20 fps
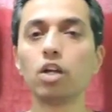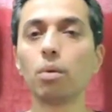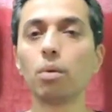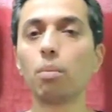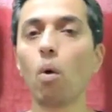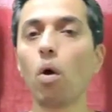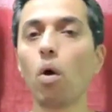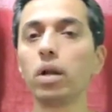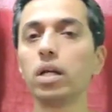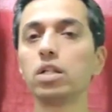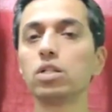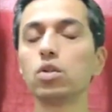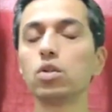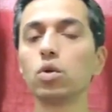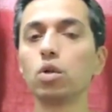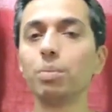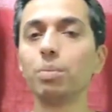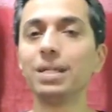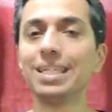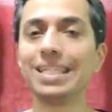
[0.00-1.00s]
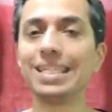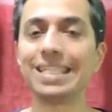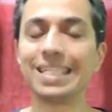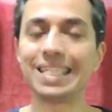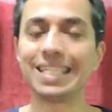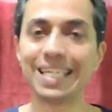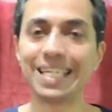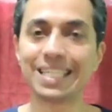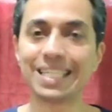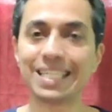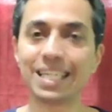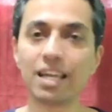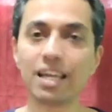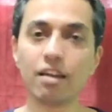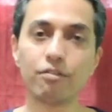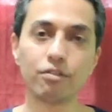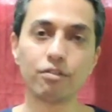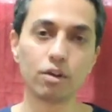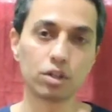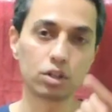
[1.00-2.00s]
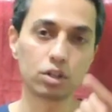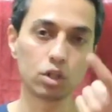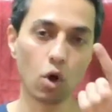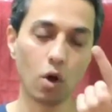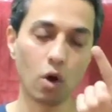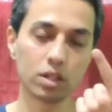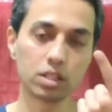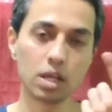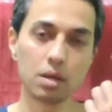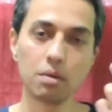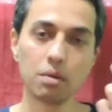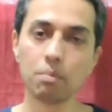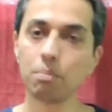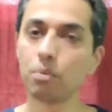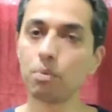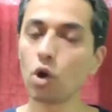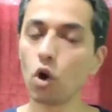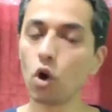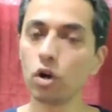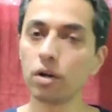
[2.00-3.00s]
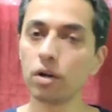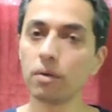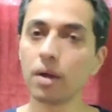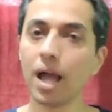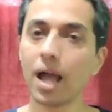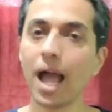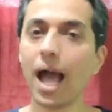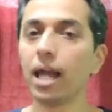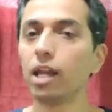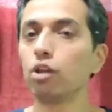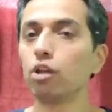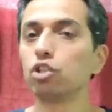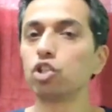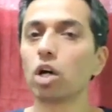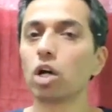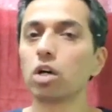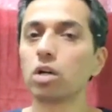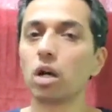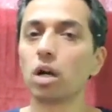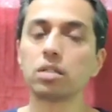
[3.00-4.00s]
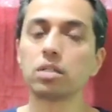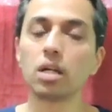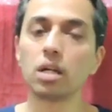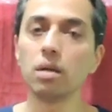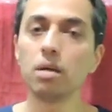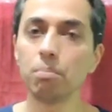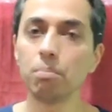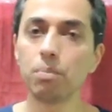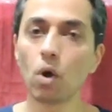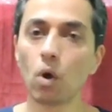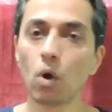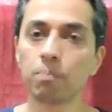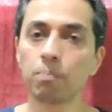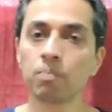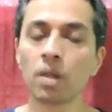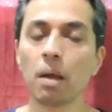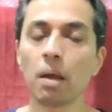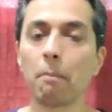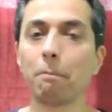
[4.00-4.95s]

Your body is going to be diseased if your thoughts are impure and your chakras are impure.